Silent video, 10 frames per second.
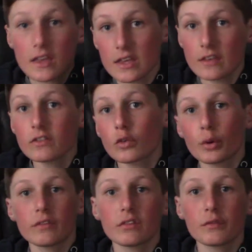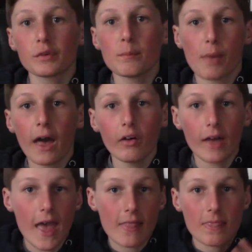is Christopher Bell,
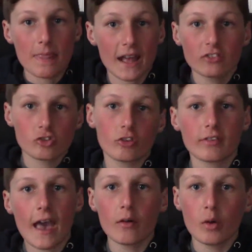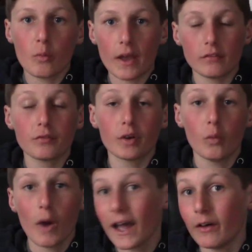and that's just how it went for a
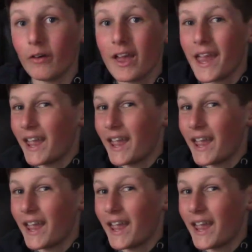while